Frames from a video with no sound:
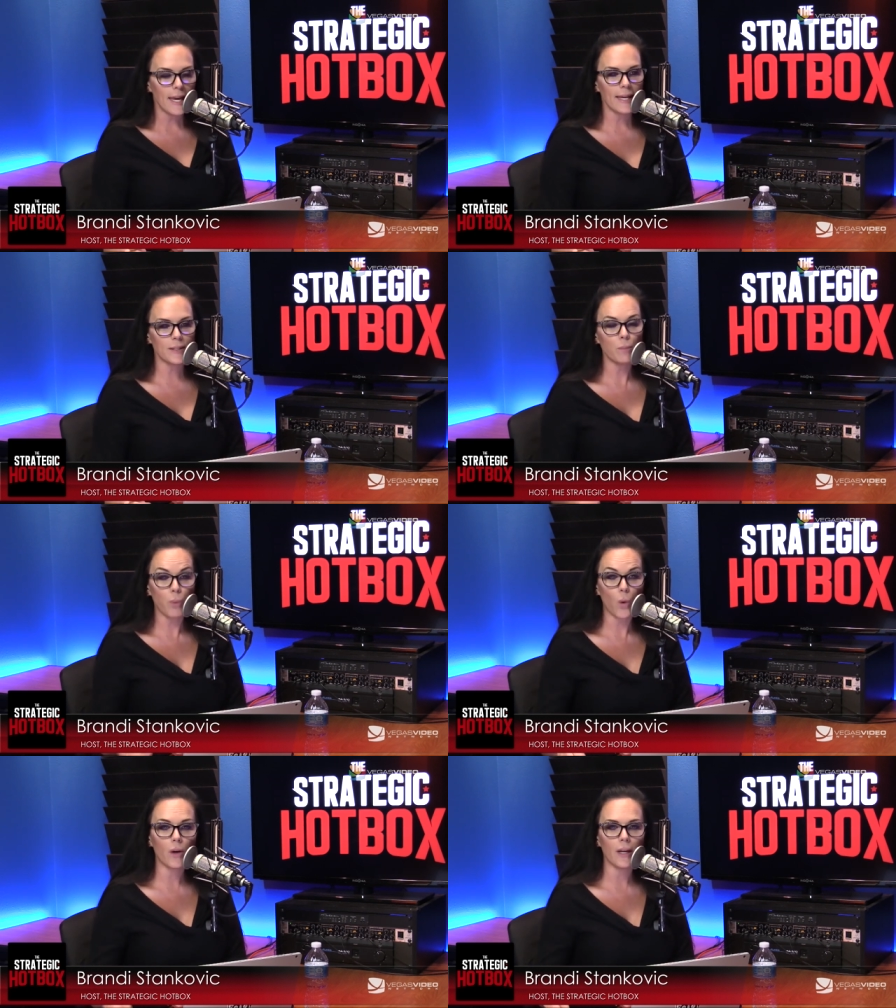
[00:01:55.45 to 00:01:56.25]
is
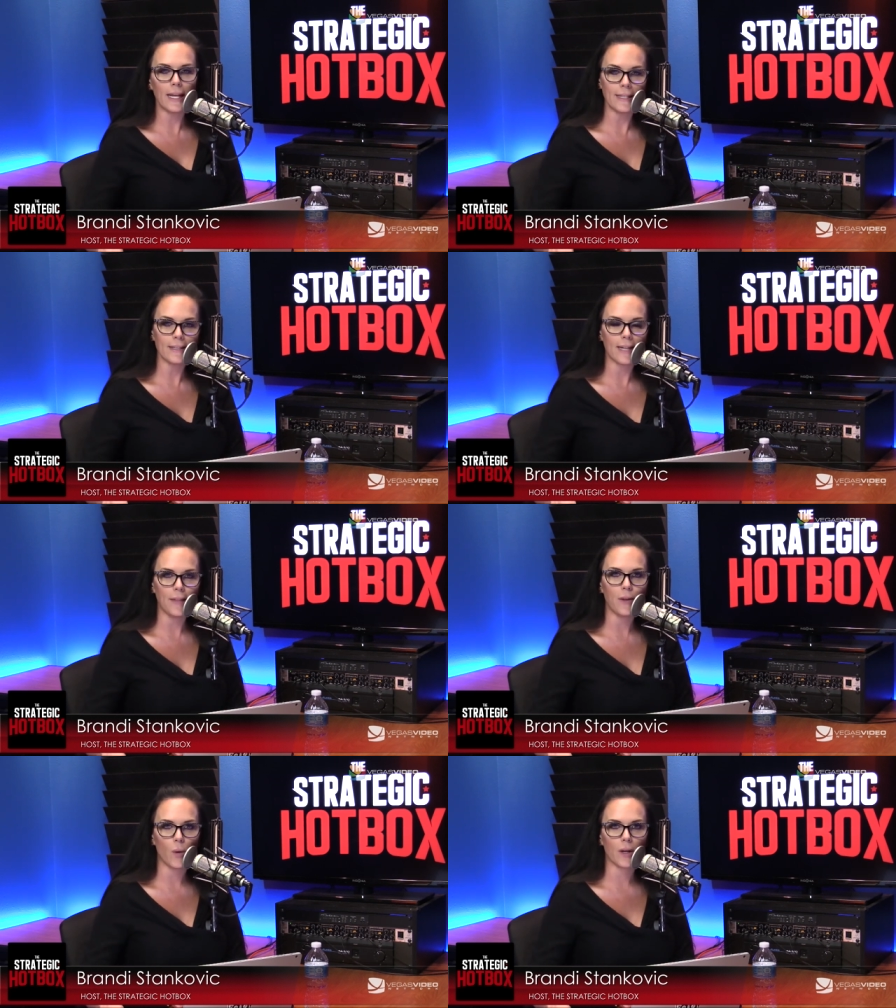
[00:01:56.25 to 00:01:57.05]
important
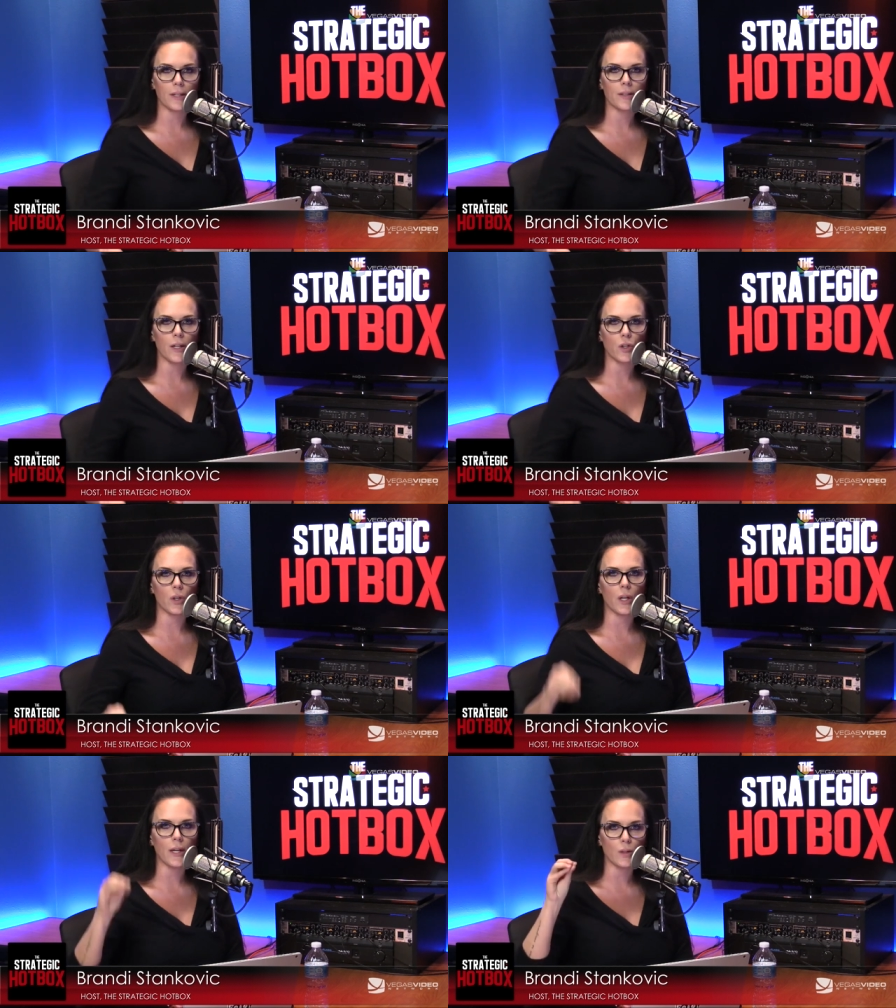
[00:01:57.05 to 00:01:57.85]
inside the
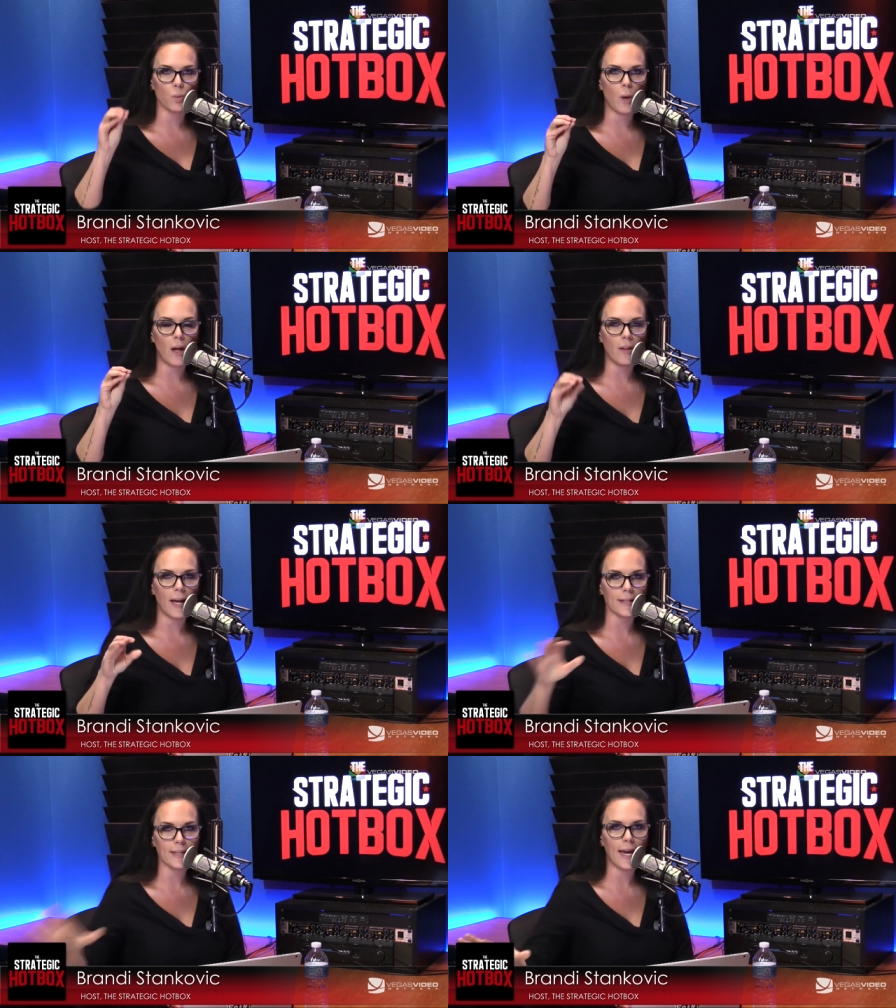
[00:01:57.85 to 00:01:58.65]
organization as well
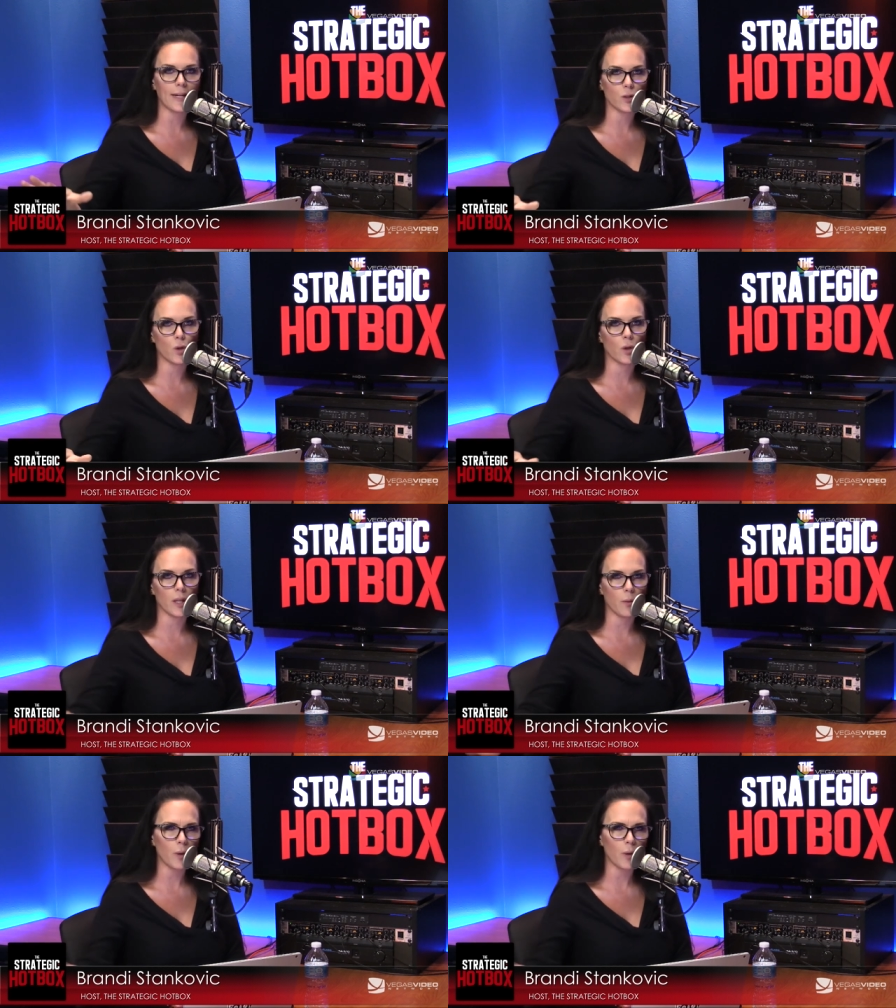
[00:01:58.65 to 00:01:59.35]
as externally.